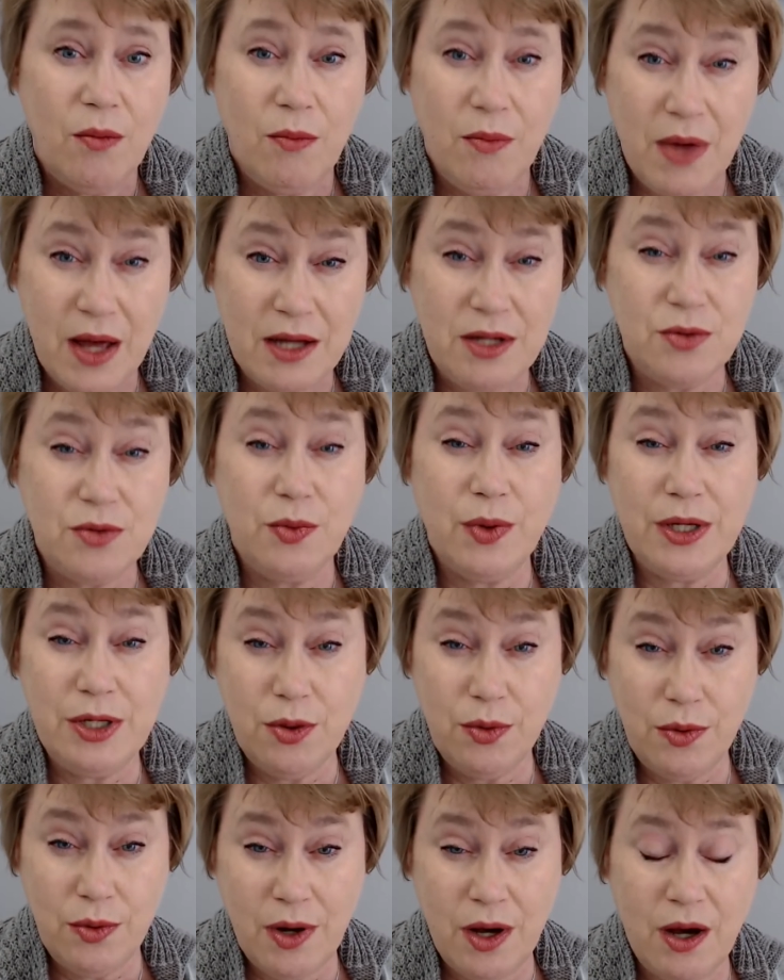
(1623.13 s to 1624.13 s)
But when
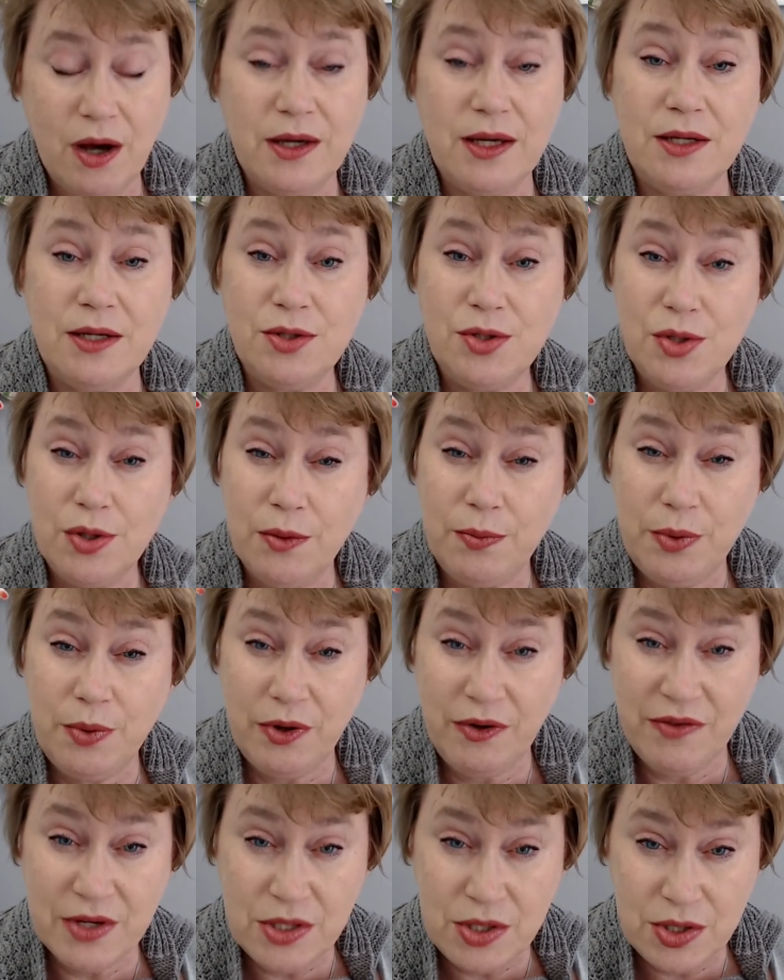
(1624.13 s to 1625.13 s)
you work into your
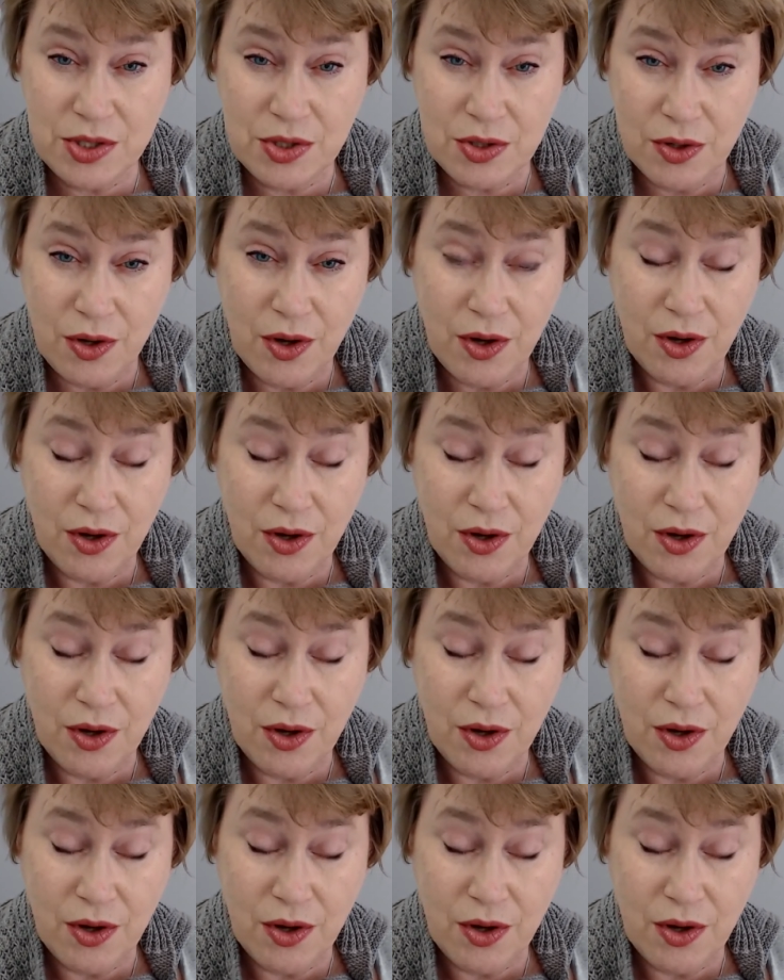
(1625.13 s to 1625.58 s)
previous